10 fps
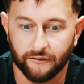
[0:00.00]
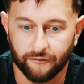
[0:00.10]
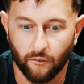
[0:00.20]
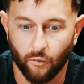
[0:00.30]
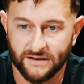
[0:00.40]

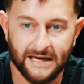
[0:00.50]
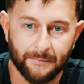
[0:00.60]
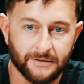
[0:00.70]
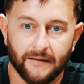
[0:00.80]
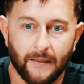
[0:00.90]
of what's
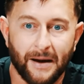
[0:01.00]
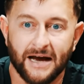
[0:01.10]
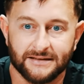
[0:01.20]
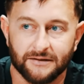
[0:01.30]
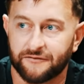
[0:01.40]
happened in the
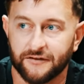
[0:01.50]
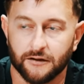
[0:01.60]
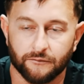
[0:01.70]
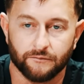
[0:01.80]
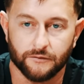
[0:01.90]
past and
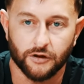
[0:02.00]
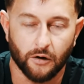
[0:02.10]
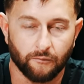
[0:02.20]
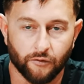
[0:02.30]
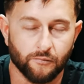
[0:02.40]
feeling, you
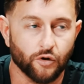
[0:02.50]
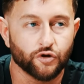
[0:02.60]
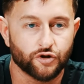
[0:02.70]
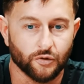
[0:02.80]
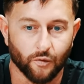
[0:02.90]
know,
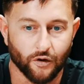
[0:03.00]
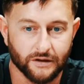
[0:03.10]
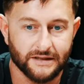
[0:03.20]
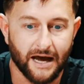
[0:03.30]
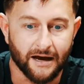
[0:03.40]
remorse
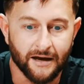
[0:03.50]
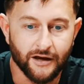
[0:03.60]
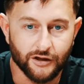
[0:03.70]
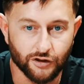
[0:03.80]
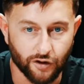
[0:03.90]
towards that.
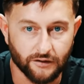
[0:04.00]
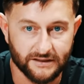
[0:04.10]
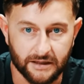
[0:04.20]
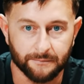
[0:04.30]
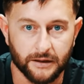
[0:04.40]
Your
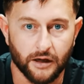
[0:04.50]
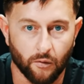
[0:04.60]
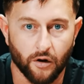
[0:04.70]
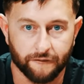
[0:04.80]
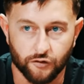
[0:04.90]
dog's simply
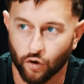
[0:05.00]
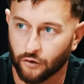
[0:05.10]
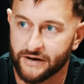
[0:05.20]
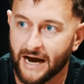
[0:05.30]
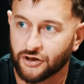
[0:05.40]
going off
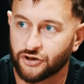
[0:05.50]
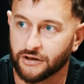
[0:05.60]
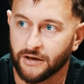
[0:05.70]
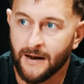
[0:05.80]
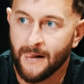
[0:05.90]
your
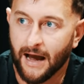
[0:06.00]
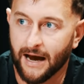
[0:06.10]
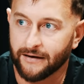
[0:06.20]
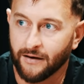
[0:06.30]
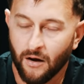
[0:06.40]
reaction.
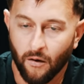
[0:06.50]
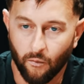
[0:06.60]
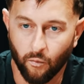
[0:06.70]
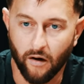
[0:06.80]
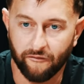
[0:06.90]
And
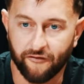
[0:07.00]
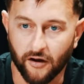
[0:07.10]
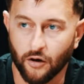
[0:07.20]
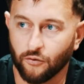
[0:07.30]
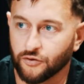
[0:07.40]
what
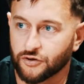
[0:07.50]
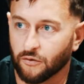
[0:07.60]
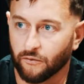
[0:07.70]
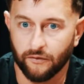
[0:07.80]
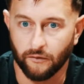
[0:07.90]
follows,
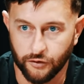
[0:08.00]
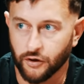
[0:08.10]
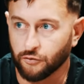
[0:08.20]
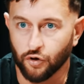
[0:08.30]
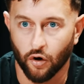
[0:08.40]
you
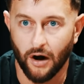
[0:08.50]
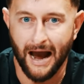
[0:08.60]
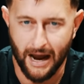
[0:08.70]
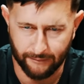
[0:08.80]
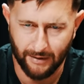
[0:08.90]
know, your
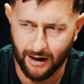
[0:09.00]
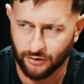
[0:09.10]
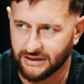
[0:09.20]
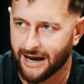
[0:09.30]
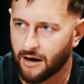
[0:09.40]

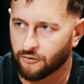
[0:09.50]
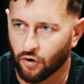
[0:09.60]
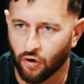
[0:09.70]
eyebrows down